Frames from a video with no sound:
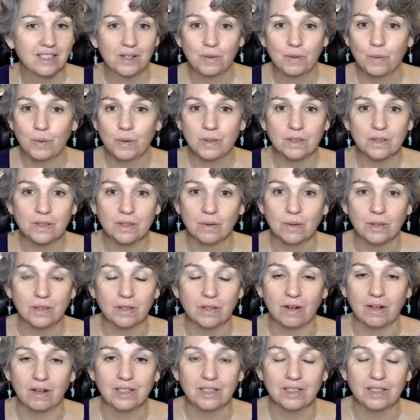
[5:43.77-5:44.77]
What's going
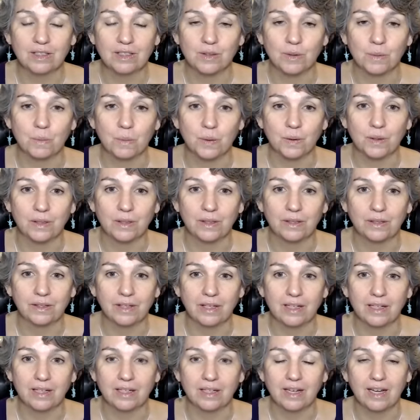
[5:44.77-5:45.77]
on in your world,
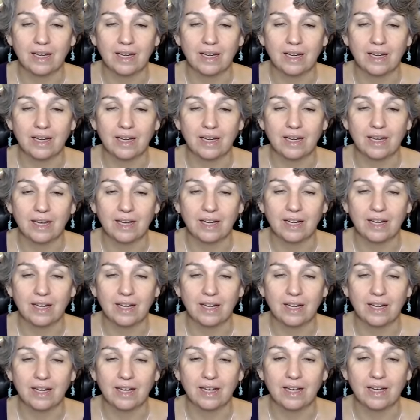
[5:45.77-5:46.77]
and how
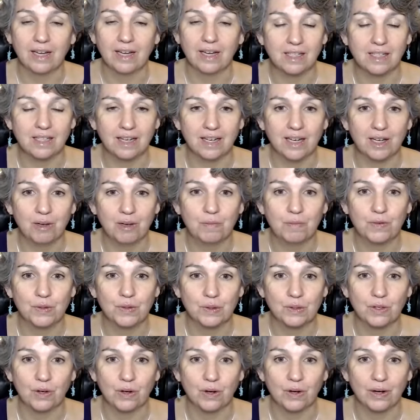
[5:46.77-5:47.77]
is a helpful
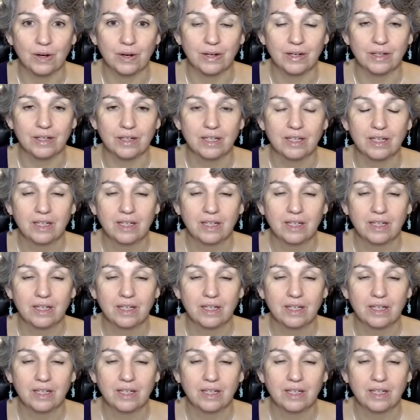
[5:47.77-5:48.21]
card